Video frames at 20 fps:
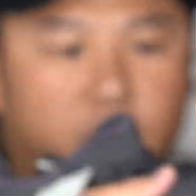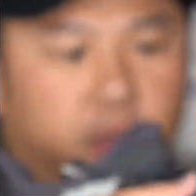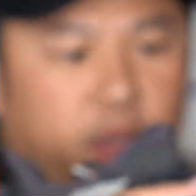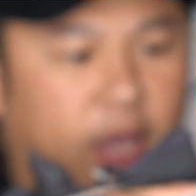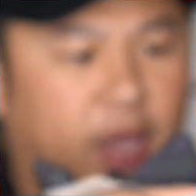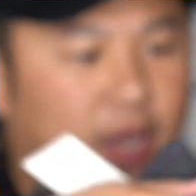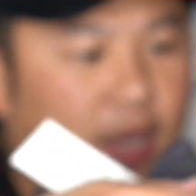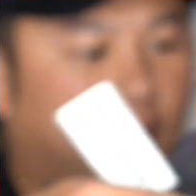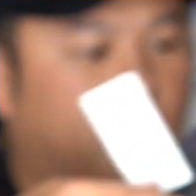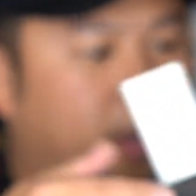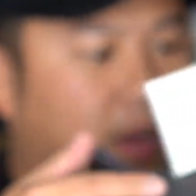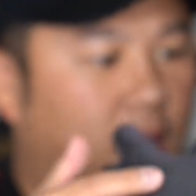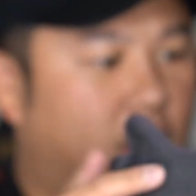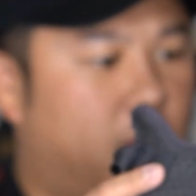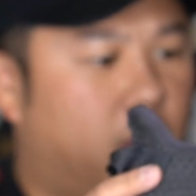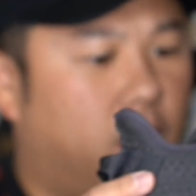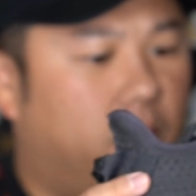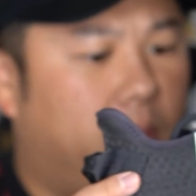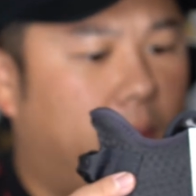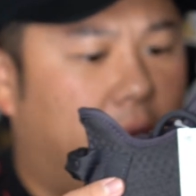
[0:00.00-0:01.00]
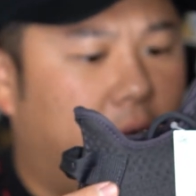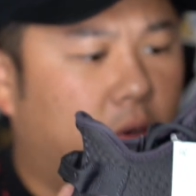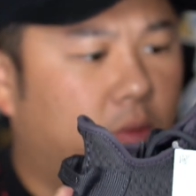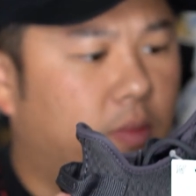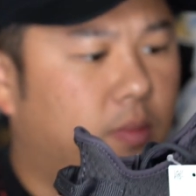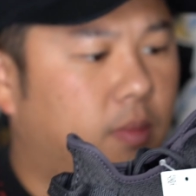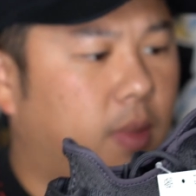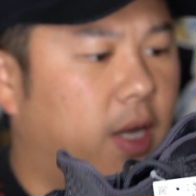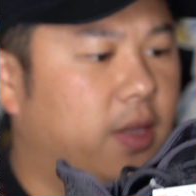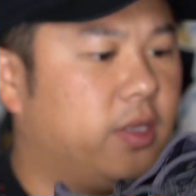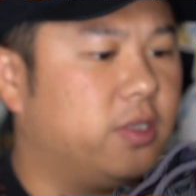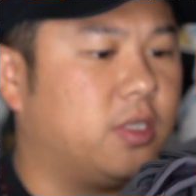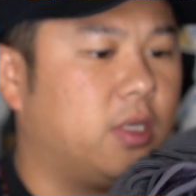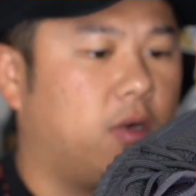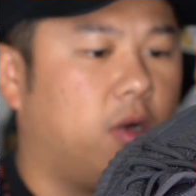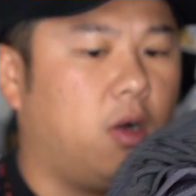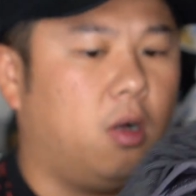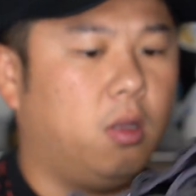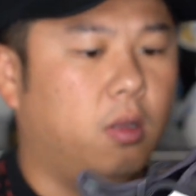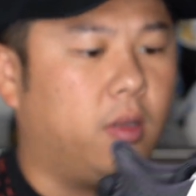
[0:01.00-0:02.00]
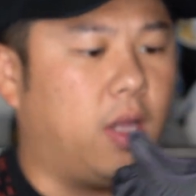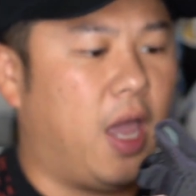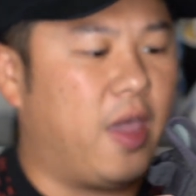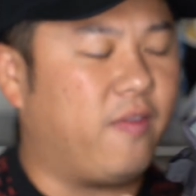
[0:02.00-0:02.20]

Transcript: like. Um, I don't mind this at all.